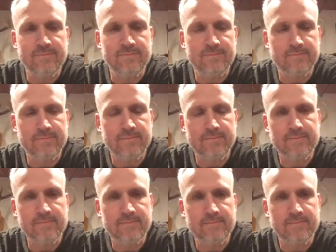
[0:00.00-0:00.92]

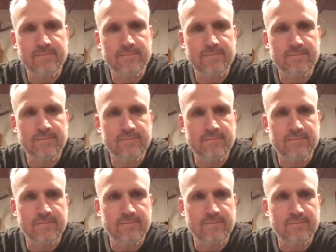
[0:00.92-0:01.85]

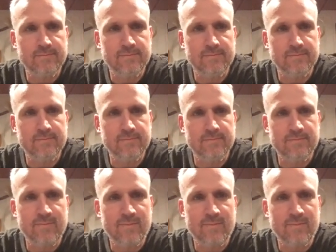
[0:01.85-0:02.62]
This person isn't speaking.